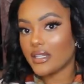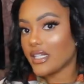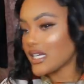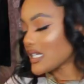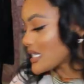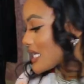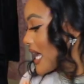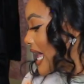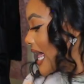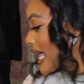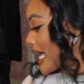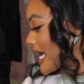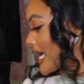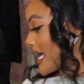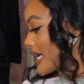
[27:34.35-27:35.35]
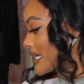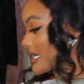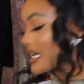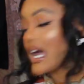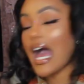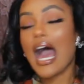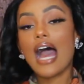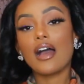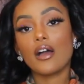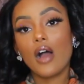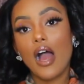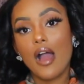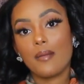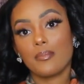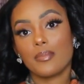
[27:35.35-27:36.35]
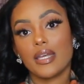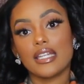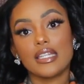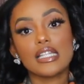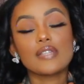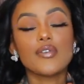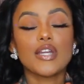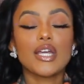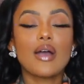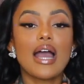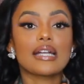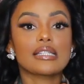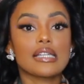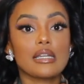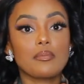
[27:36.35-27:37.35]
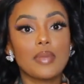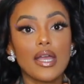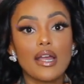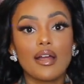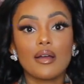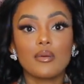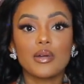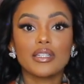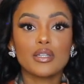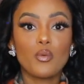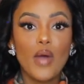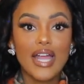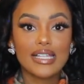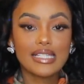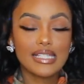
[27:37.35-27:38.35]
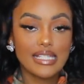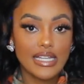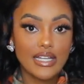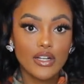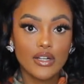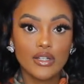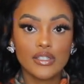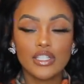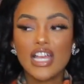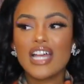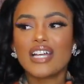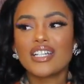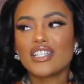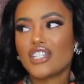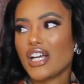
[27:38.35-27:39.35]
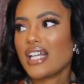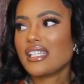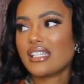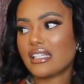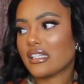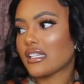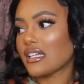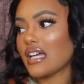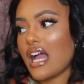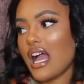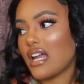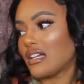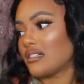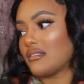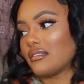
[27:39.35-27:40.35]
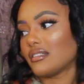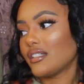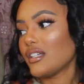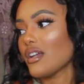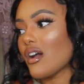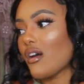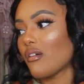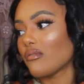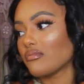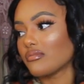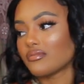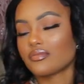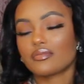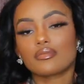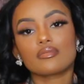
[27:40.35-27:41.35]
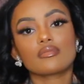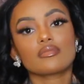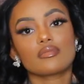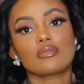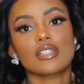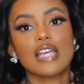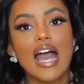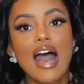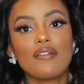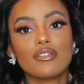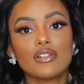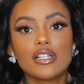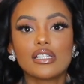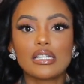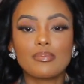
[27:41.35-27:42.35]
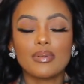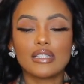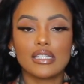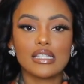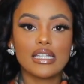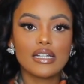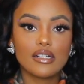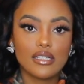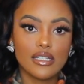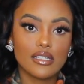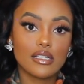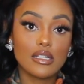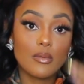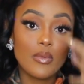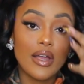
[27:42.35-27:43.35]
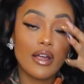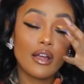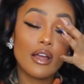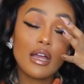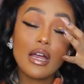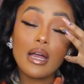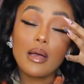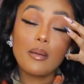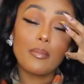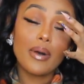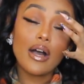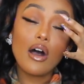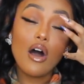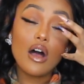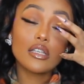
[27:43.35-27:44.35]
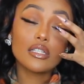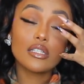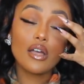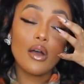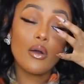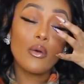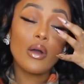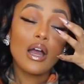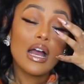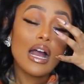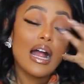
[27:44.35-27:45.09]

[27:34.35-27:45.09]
with this. And um, in this video, I did pair it with the white sneakers. Just, you know, to have a reason to put sneakers in somewhere. But also,